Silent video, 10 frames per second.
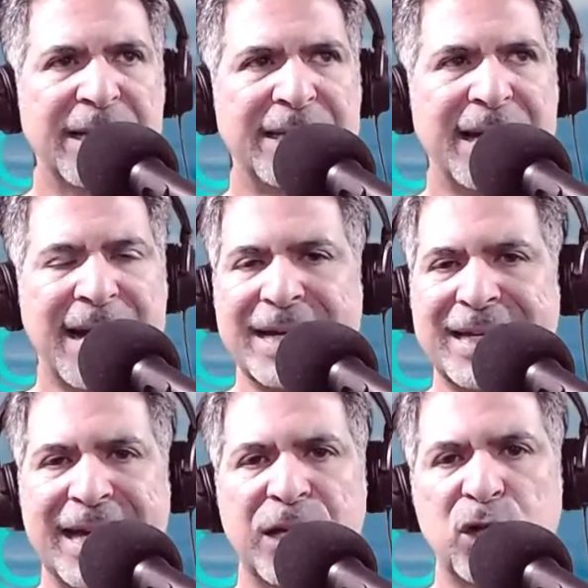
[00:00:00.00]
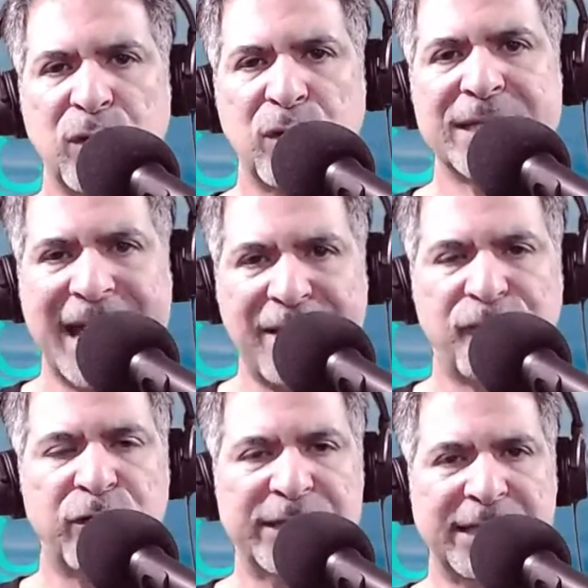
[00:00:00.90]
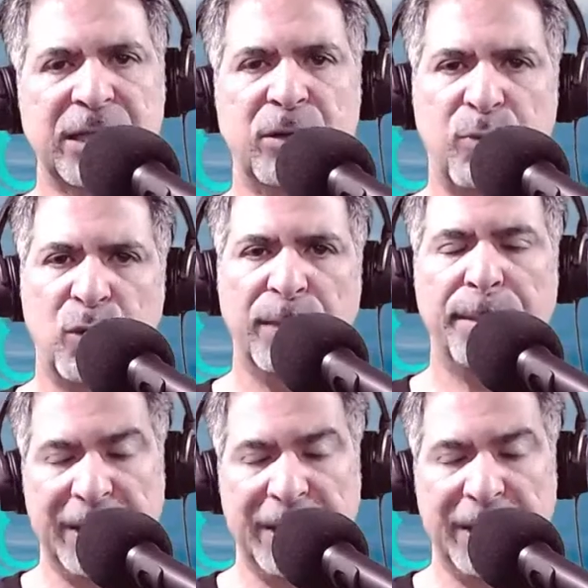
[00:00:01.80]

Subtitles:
that I can't address every single point.